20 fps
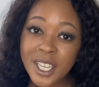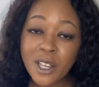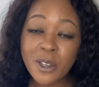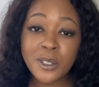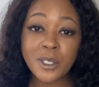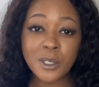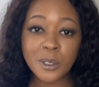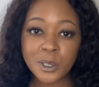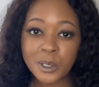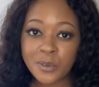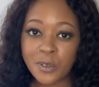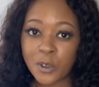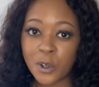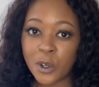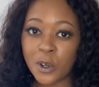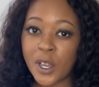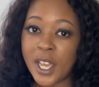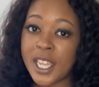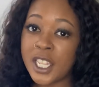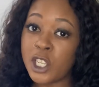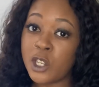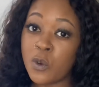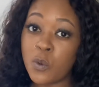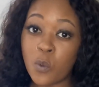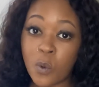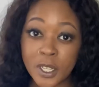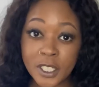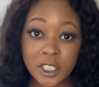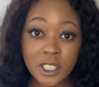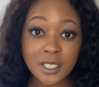useful and you
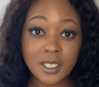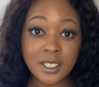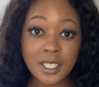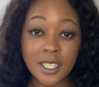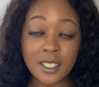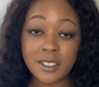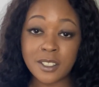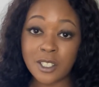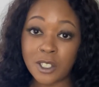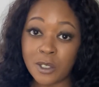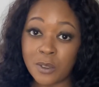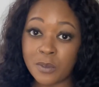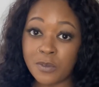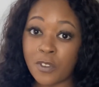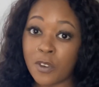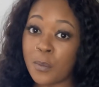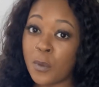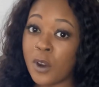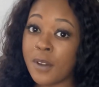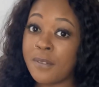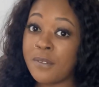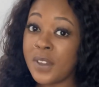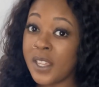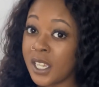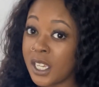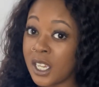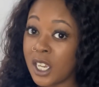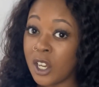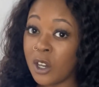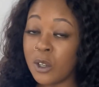want to stay tuned for more
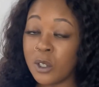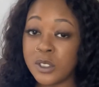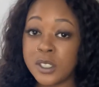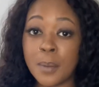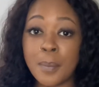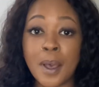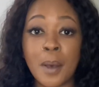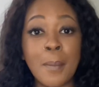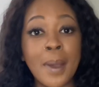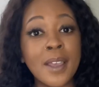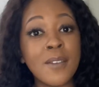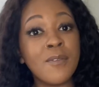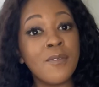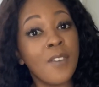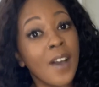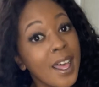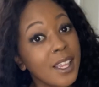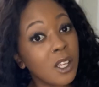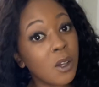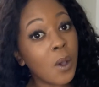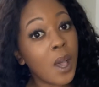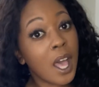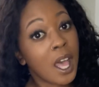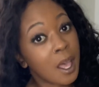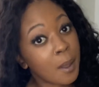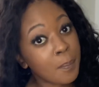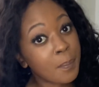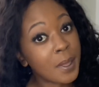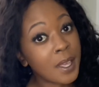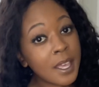videos about my
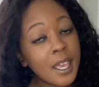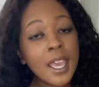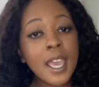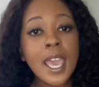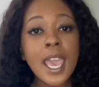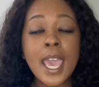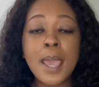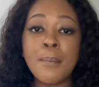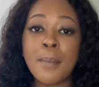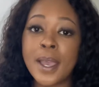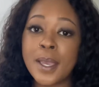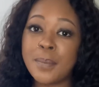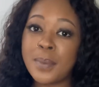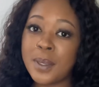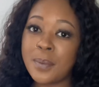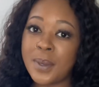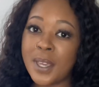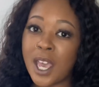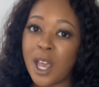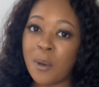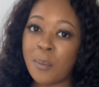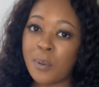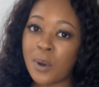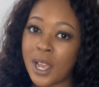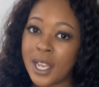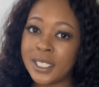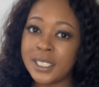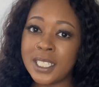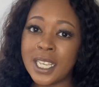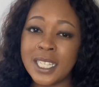follow-up and my BBL
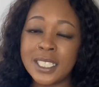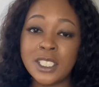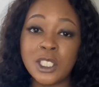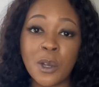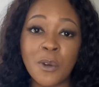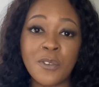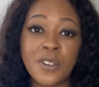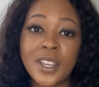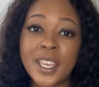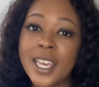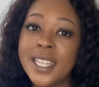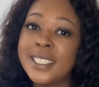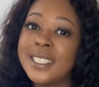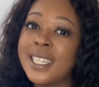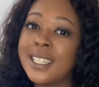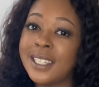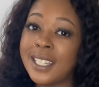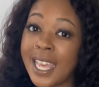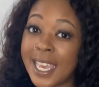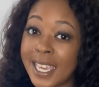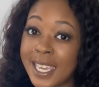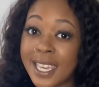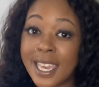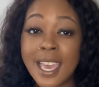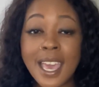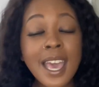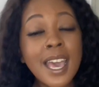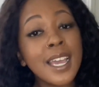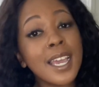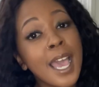process, don't forget to like,
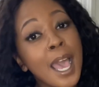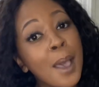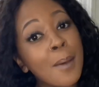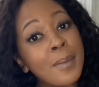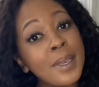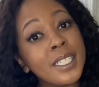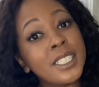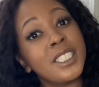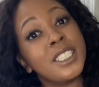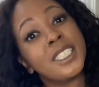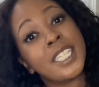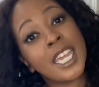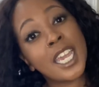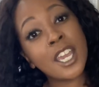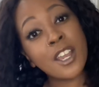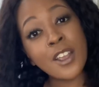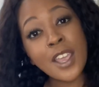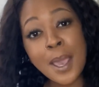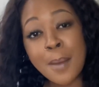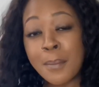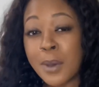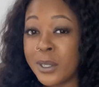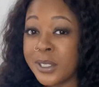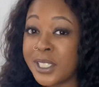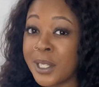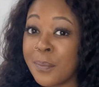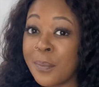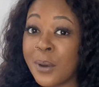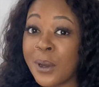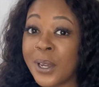comment, share, and most
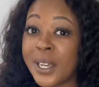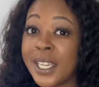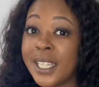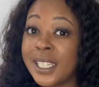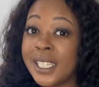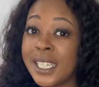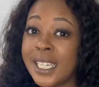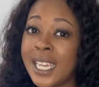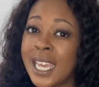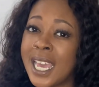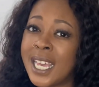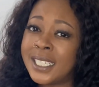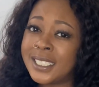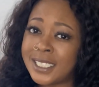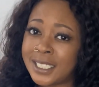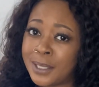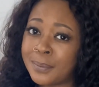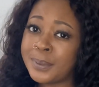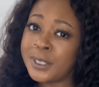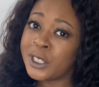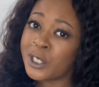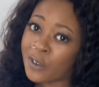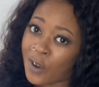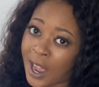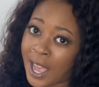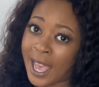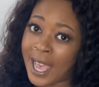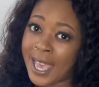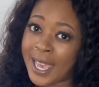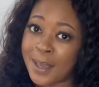importantly,
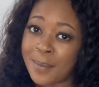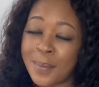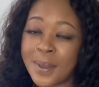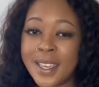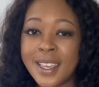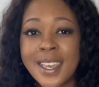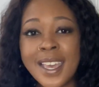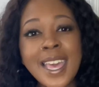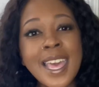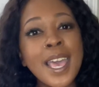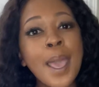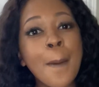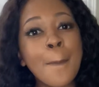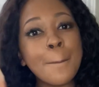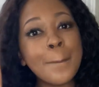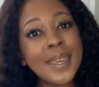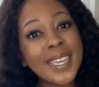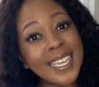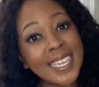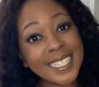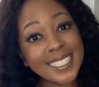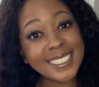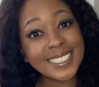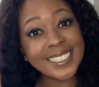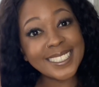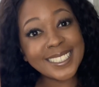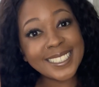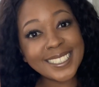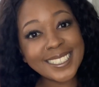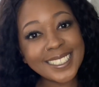subscribe.
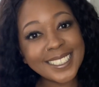Peace.